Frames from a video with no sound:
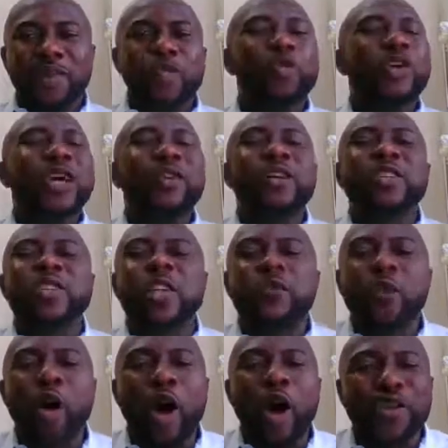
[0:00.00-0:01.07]
You cannot
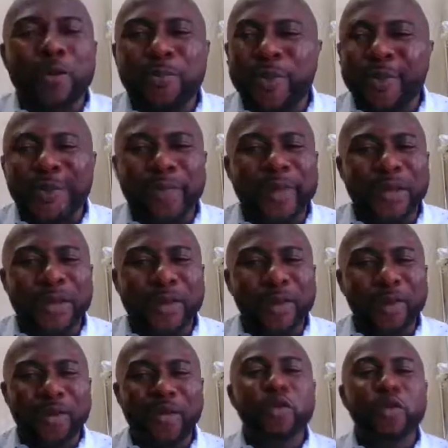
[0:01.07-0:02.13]
solve all the problem
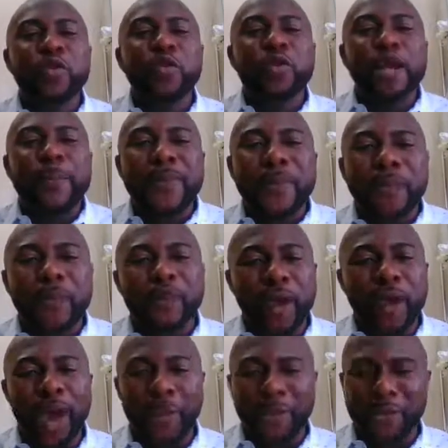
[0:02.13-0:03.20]
alone. You need people to
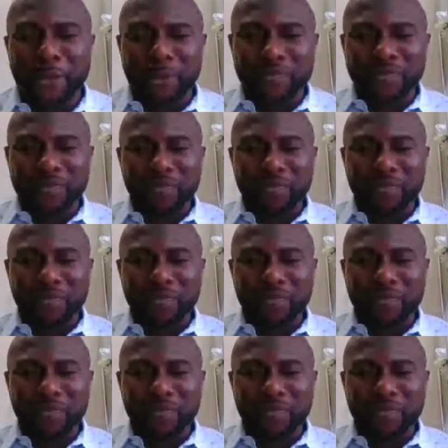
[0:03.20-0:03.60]
help you.